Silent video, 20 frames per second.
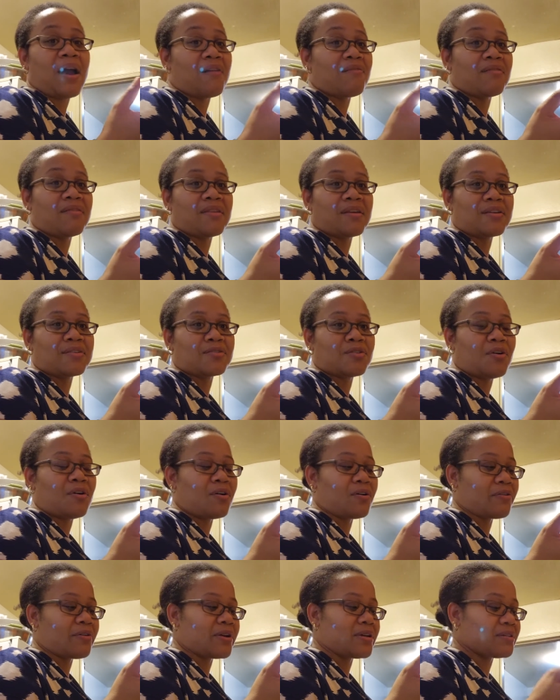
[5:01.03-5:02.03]
everything's
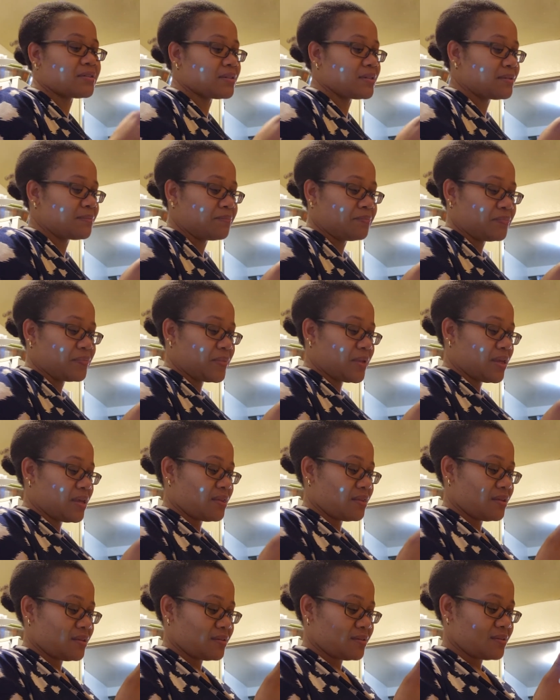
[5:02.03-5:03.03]
all crazy.
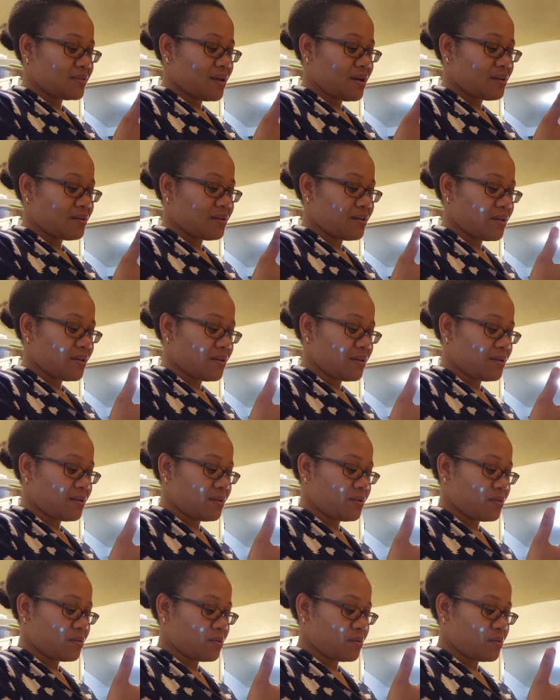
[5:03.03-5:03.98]
This Saturday,